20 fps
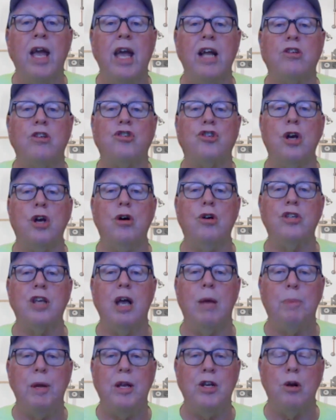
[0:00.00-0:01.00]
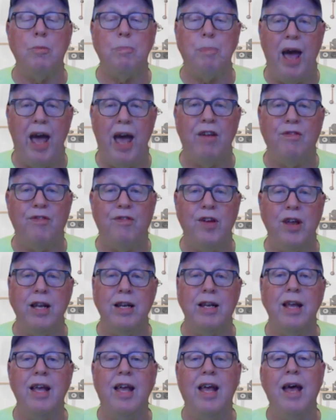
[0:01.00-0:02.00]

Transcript: It shows up in your bank feed.